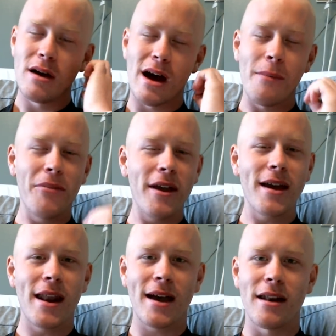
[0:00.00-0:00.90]
I'm thinking
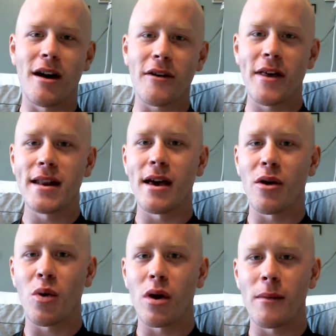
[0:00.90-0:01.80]
I can knock that down
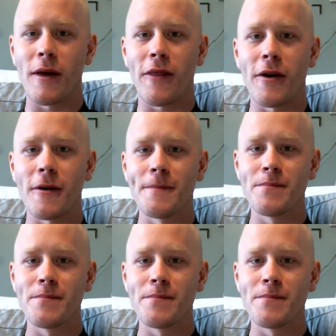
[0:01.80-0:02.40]
quite a bit, though.